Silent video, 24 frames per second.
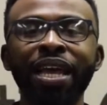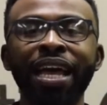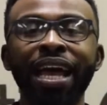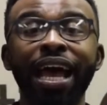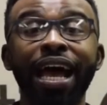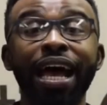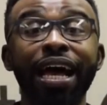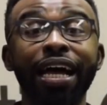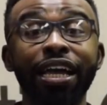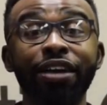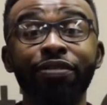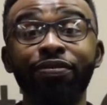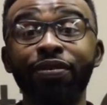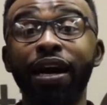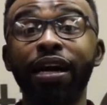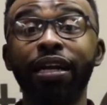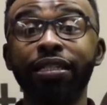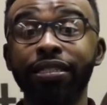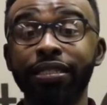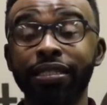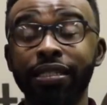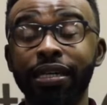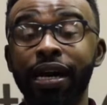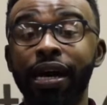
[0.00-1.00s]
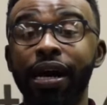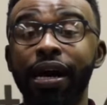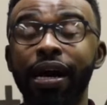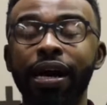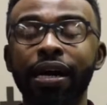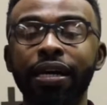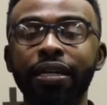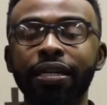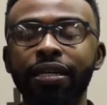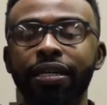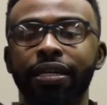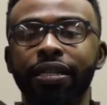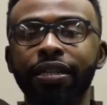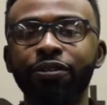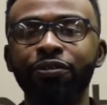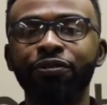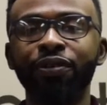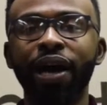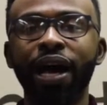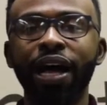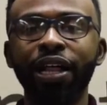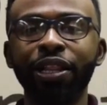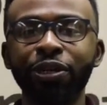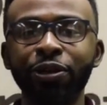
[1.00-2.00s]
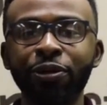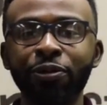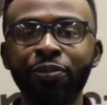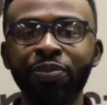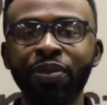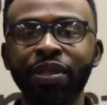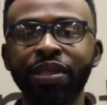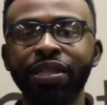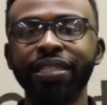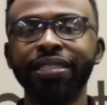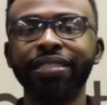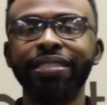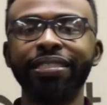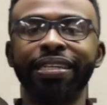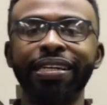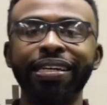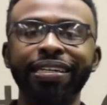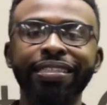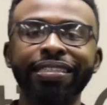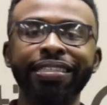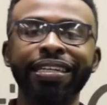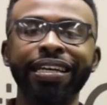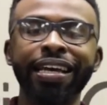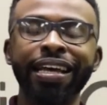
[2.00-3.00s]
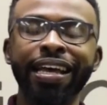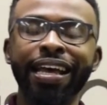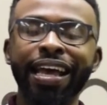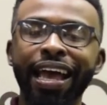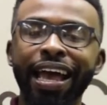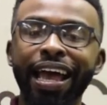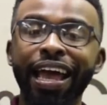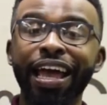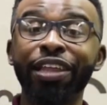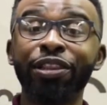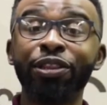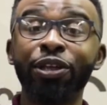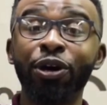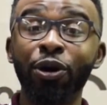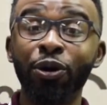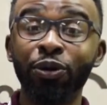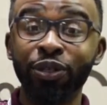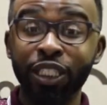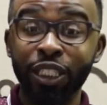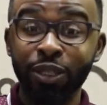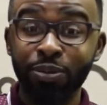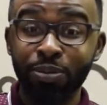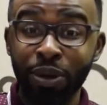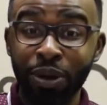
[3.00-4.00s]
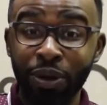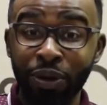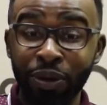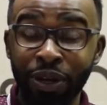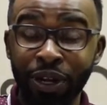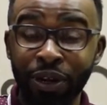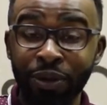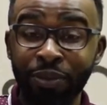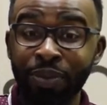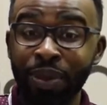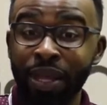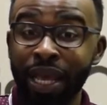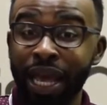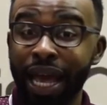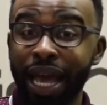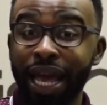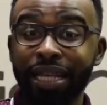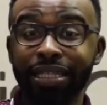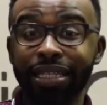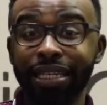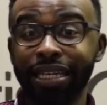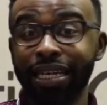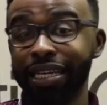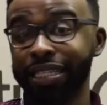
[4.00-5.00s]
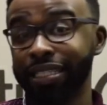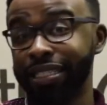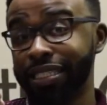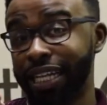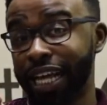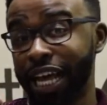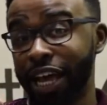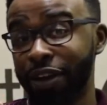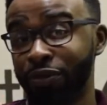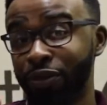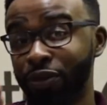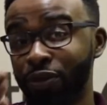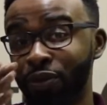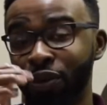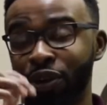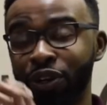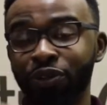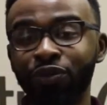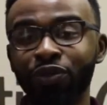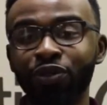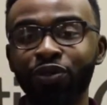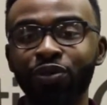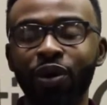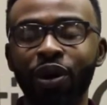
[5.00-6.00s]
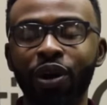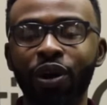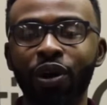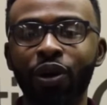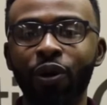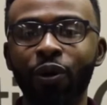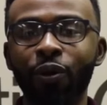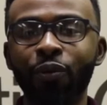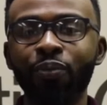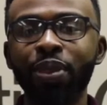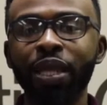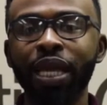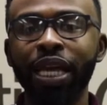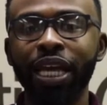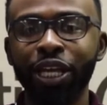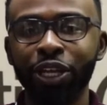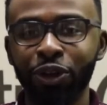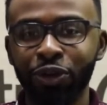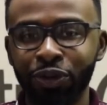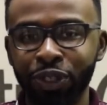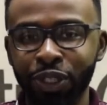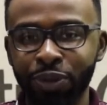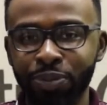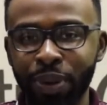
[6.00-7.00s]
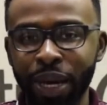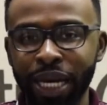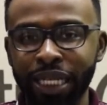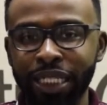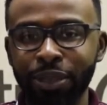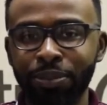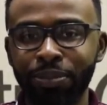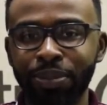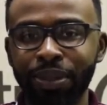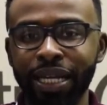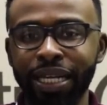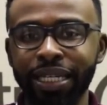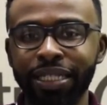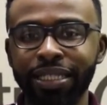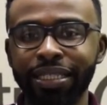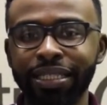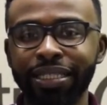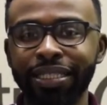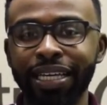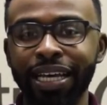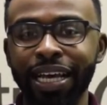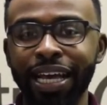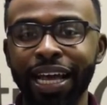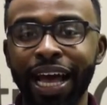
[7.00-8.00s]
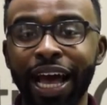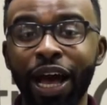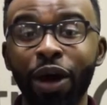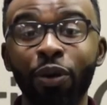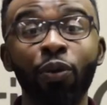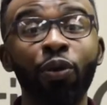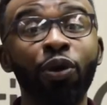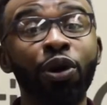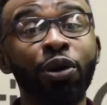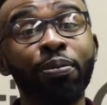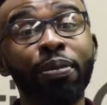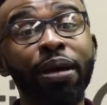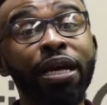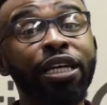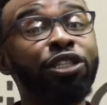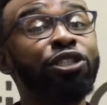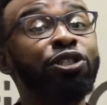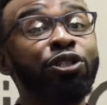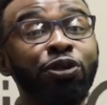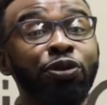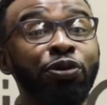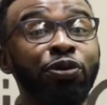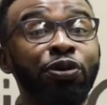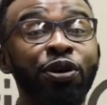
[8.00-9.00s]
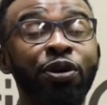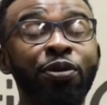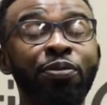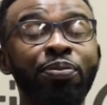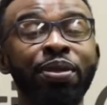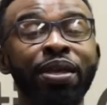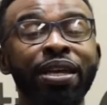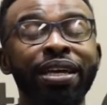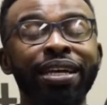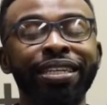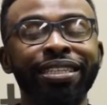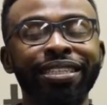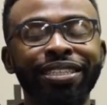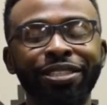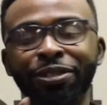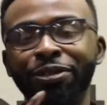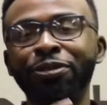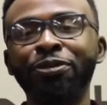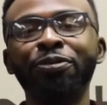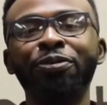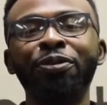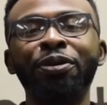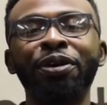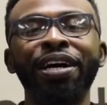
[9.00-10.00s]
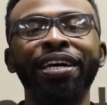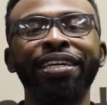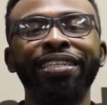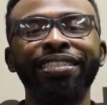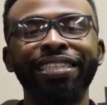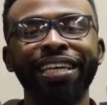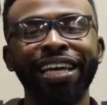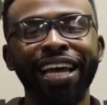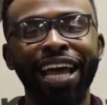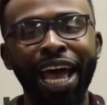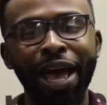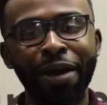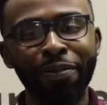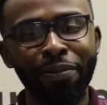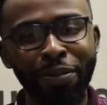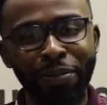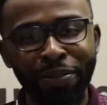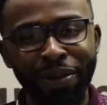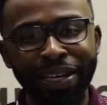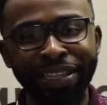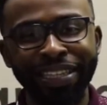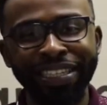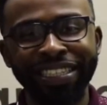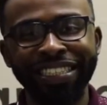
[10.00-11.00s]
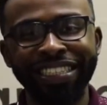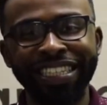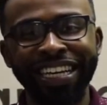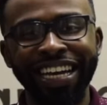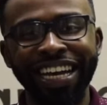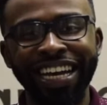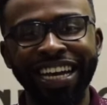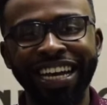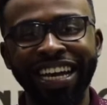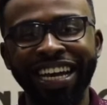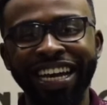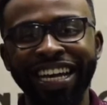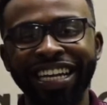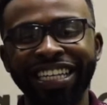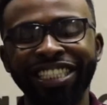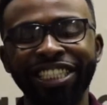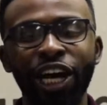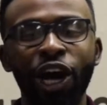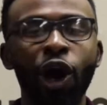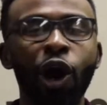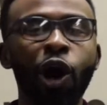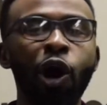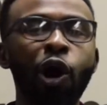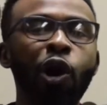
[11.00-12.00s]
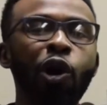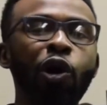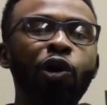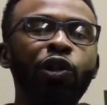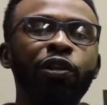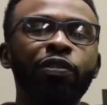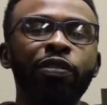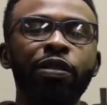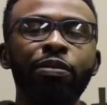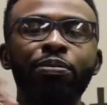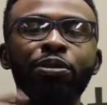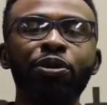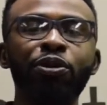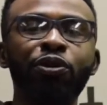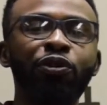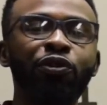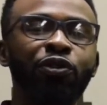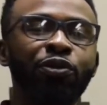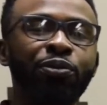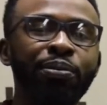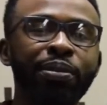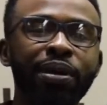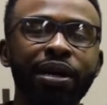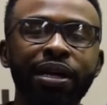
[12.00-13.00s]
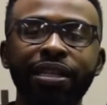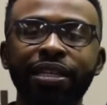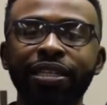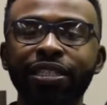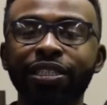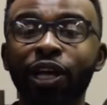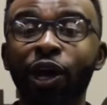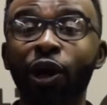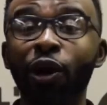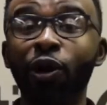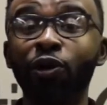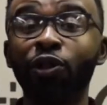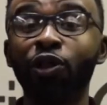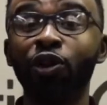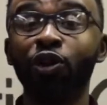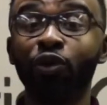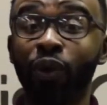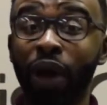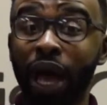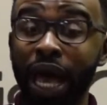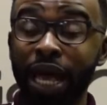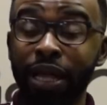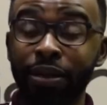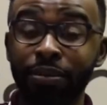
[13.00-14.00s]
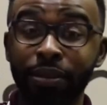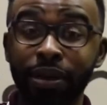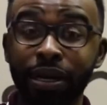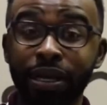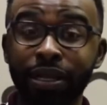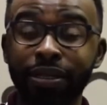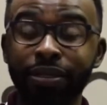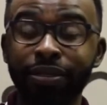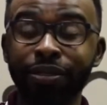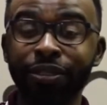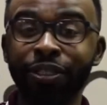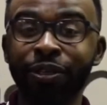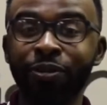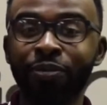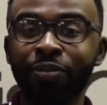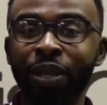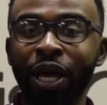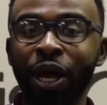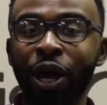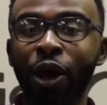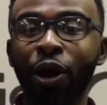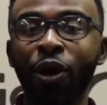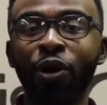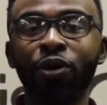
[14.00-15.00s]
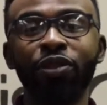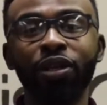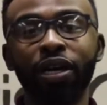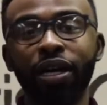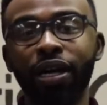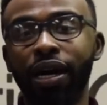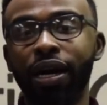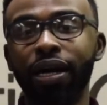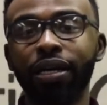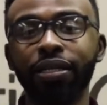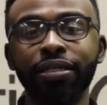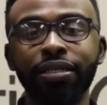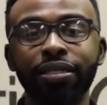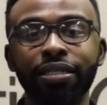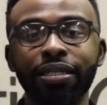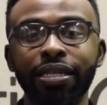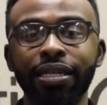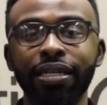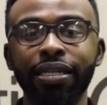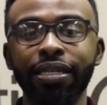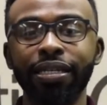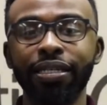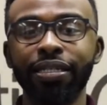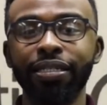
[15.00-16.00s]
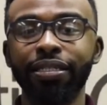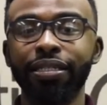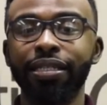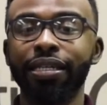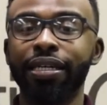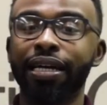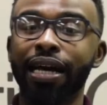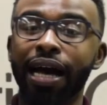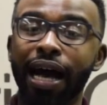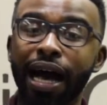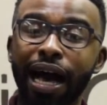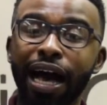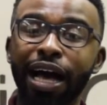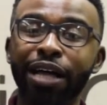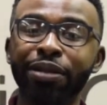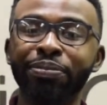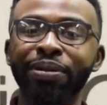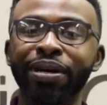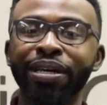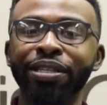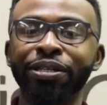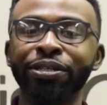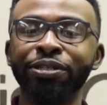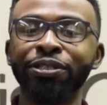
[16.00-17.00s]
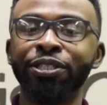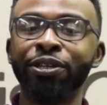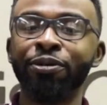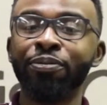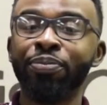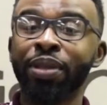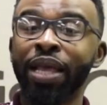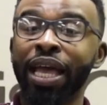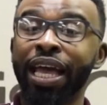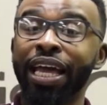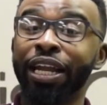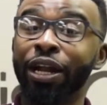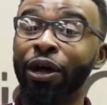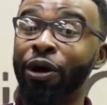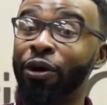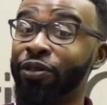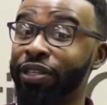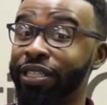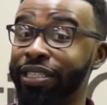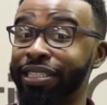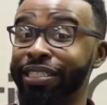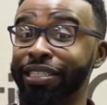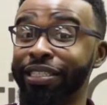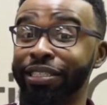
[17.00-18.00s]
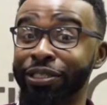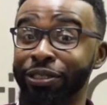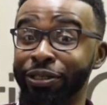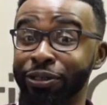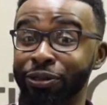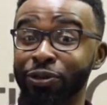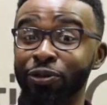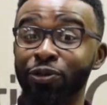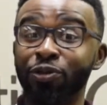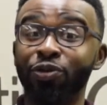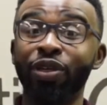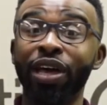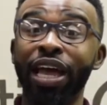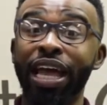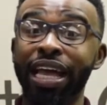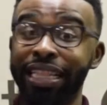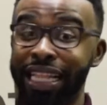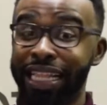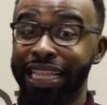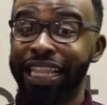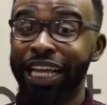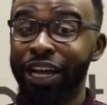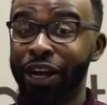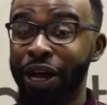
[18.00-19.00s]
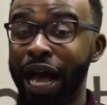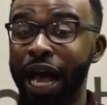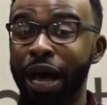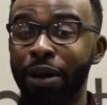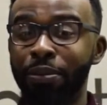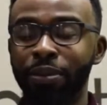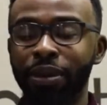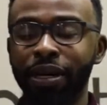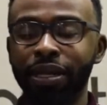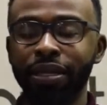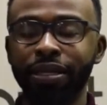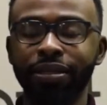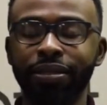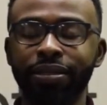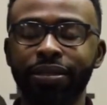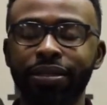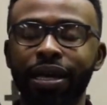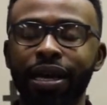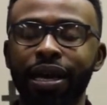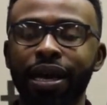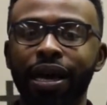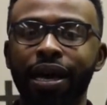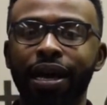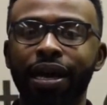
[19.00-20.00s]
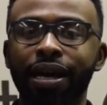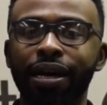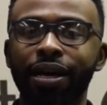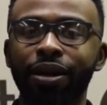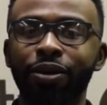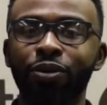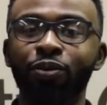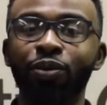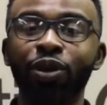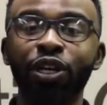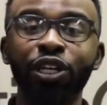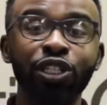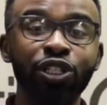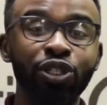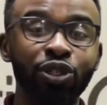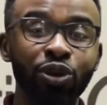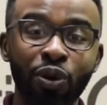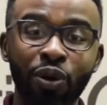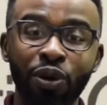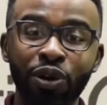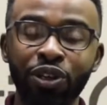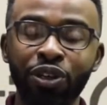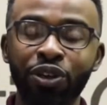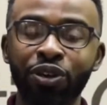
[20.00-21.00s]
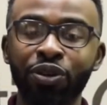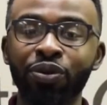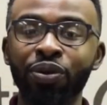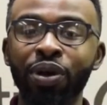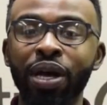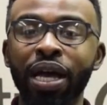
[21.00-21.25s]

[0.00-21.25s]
I give honor to God, the Father, the Son, and the Holy Spirit, and to each and every one of you all in your respected places. I want to make sure to say Happy Mother's Day to all of the beautiful mothers, all the grandmothers, all the aunties, the godmothers, and all the sisters who think that they're our mothers. Uh, we adore you.